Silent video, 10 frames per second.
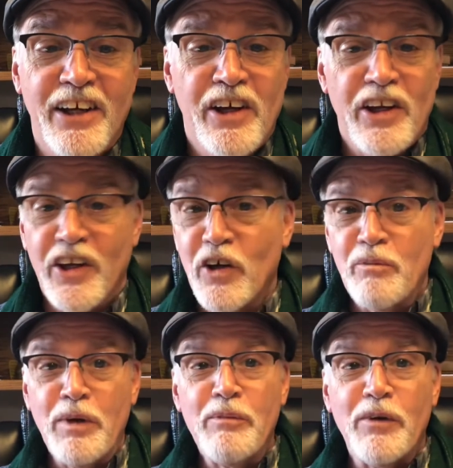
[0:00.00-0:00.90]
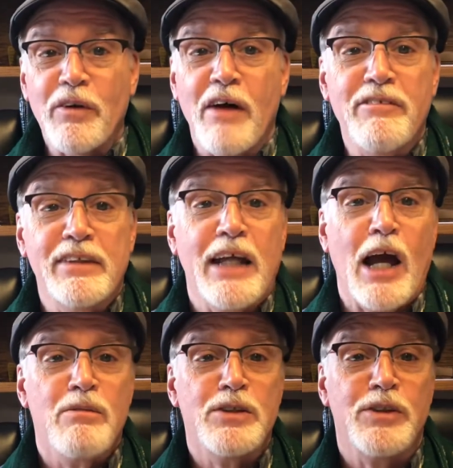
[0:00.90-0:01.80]
You know, people are
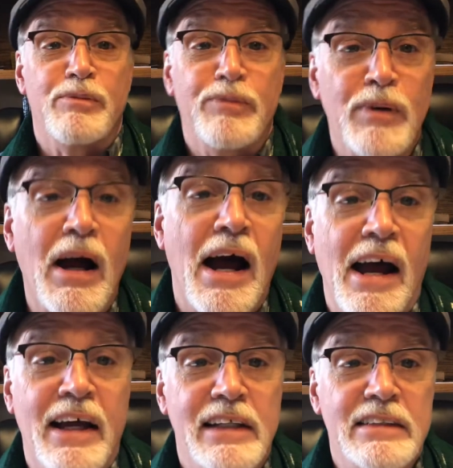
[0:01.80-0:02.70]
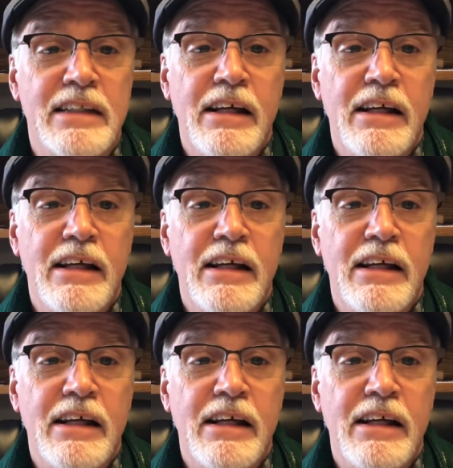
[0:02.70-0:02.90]
oftentimes surprised